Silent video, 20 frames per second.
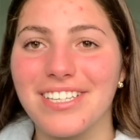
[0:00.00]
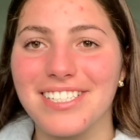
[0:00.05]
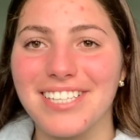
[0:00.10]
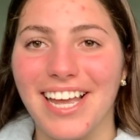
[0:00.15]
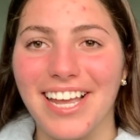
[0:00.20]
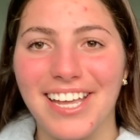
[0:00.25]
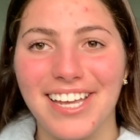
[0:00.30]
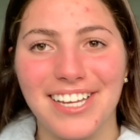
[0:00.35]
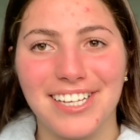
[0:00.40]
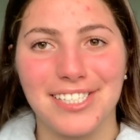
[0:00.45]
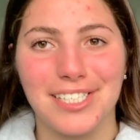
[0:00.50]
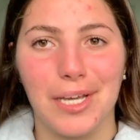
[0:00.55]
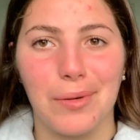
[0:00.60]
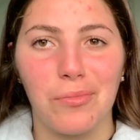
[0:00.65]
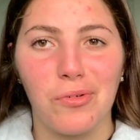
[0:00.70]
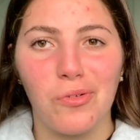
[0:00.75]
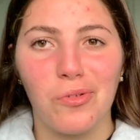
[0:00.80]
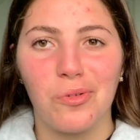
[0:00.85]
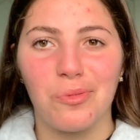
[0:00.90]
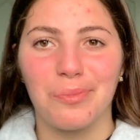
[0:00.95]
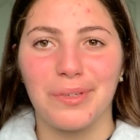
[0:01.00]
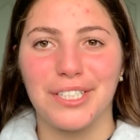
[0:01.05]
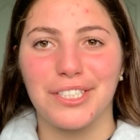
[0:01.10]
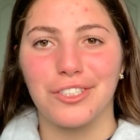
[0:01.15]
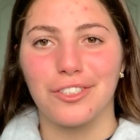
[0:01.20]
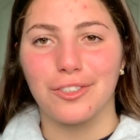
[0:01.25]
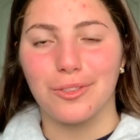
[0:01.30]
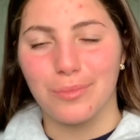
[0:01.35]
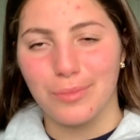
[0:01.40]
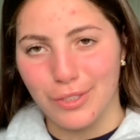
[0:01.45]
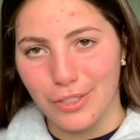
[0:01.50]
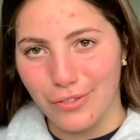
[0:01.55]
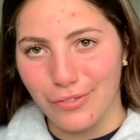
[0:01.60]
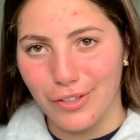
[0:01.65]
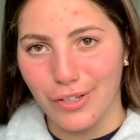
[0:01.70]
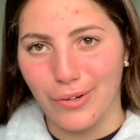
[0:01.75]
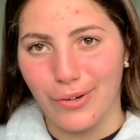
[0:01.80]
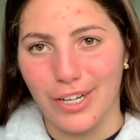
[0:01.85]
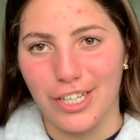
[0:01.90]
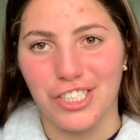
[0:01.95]
the second example will be to observe
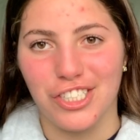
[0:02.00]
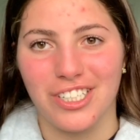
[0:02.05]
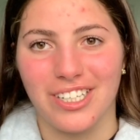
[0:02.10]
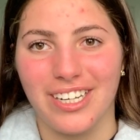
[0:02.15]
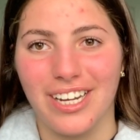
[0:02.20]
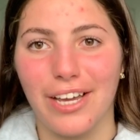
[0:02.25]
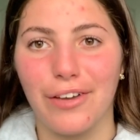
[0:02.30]
the question,